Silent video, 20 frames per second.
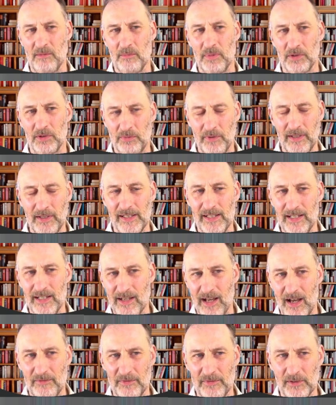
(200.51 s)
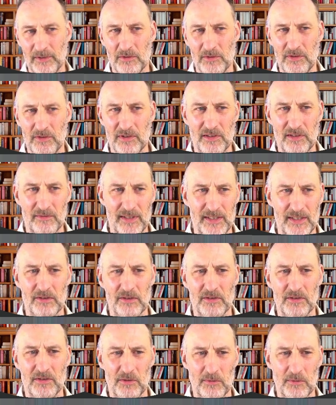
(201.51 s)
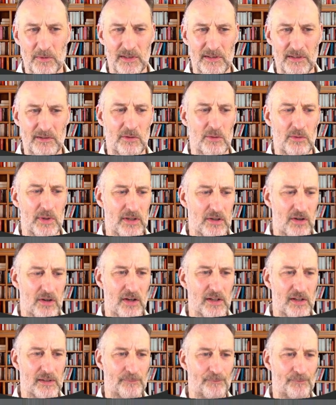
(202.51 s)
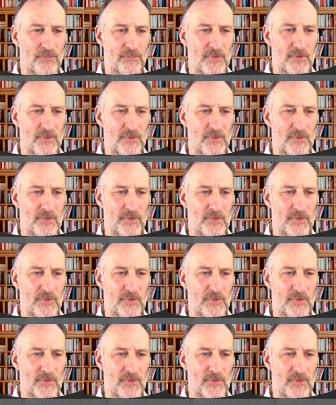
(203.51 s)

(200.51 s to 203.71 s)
but really I've closed the window. So what's going on?